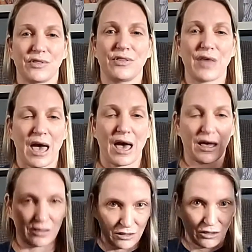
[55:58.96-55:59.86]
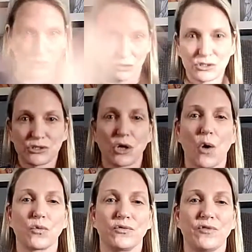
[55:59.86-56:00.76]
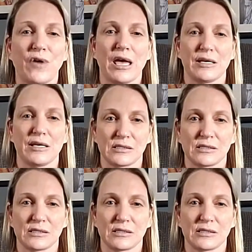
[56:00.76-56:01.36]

that stone face. This